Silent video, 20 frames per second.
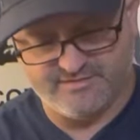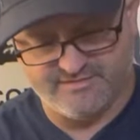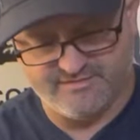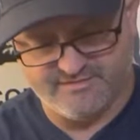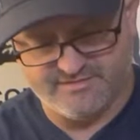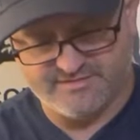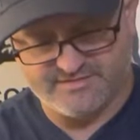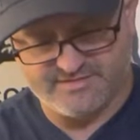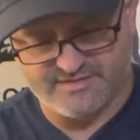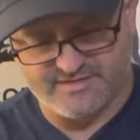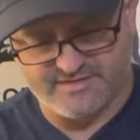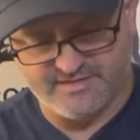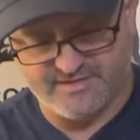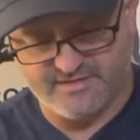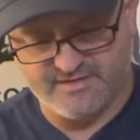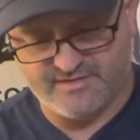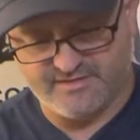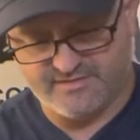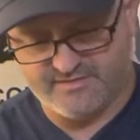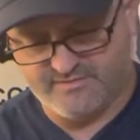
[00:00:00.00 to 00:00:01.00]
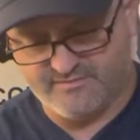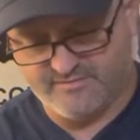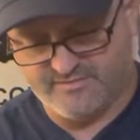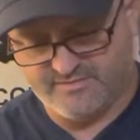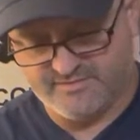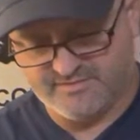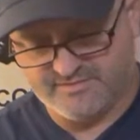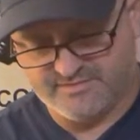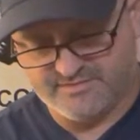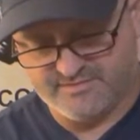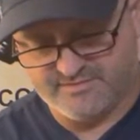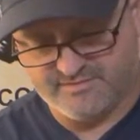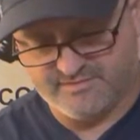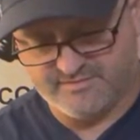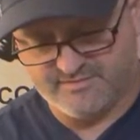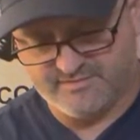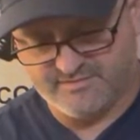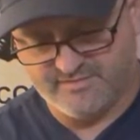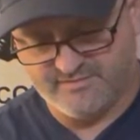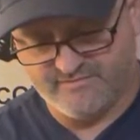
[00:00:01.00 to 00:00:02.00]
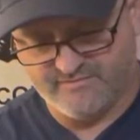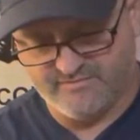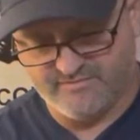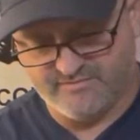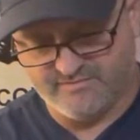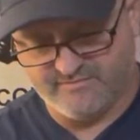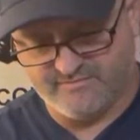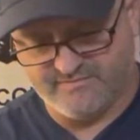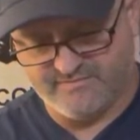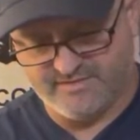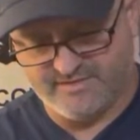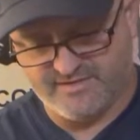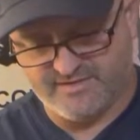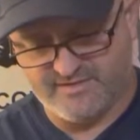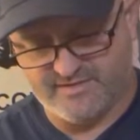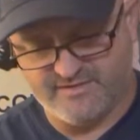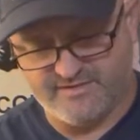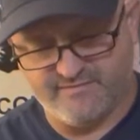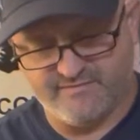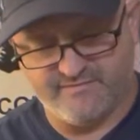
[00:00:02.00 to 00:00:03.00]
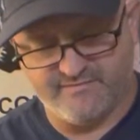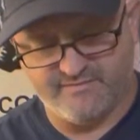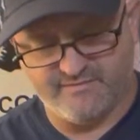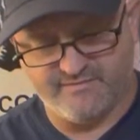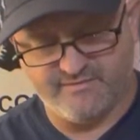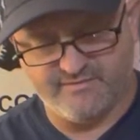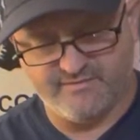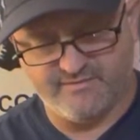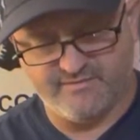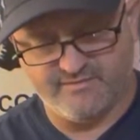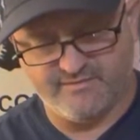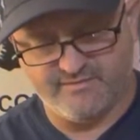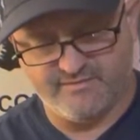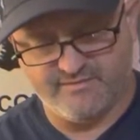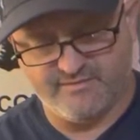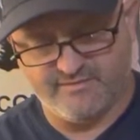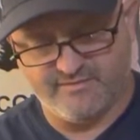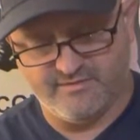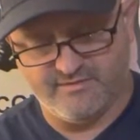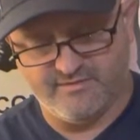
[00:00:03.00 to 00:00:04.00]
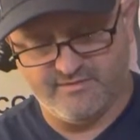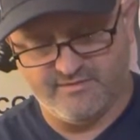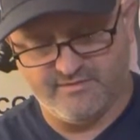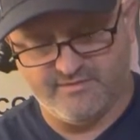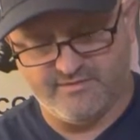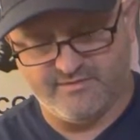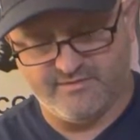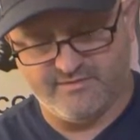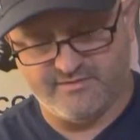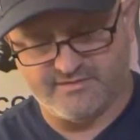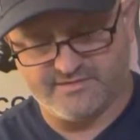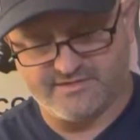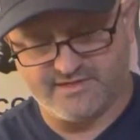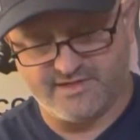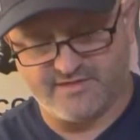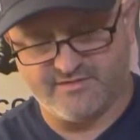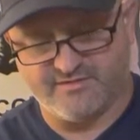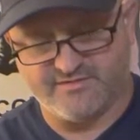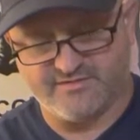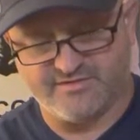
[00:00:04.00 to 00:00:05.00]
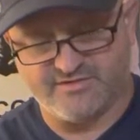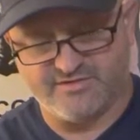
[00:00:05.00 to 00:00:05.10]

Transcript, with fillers: is like one two three four five looks like there's